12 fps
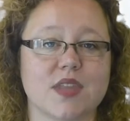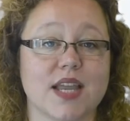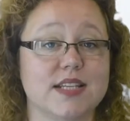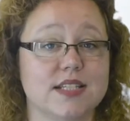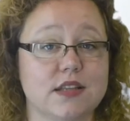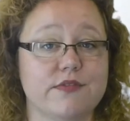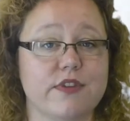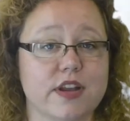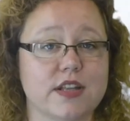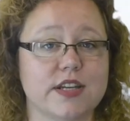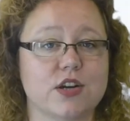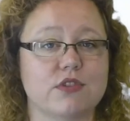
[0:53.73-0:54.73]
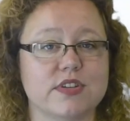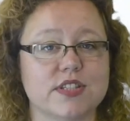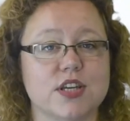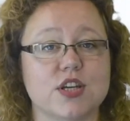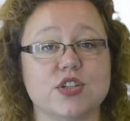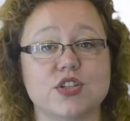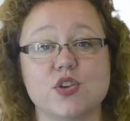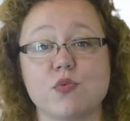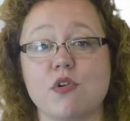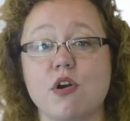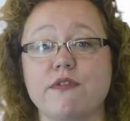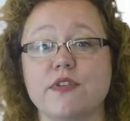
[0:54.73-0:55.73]
In delivering clinical research, you
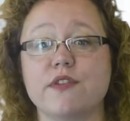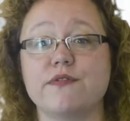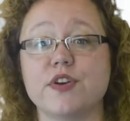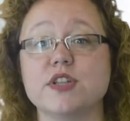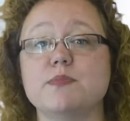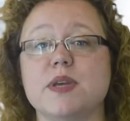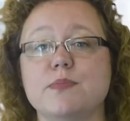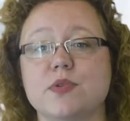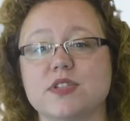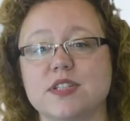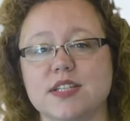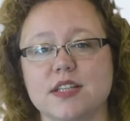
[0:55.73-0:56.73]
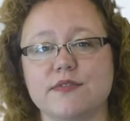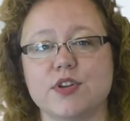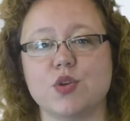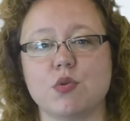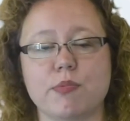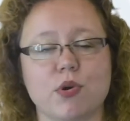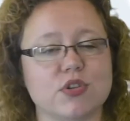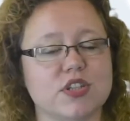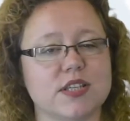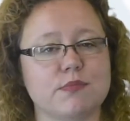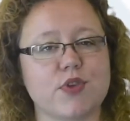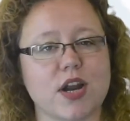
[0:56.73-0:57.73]
are often the first people to deliver new
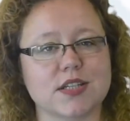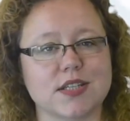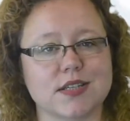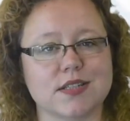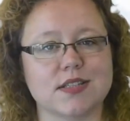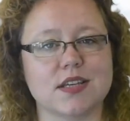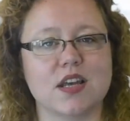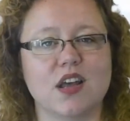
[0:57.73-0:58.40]
approaches in practice,